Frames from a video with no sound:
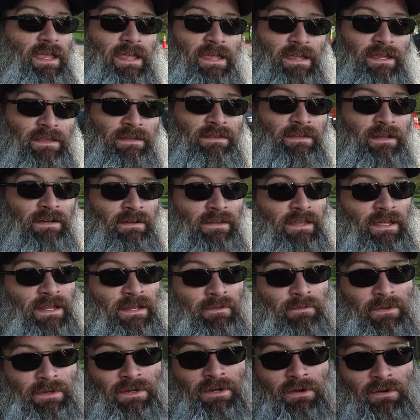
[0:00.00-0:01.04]
and they're
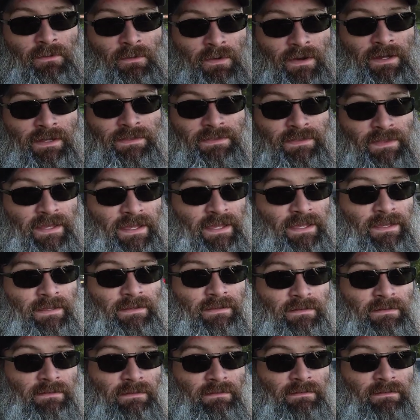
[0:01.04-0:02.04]
like, we don't want that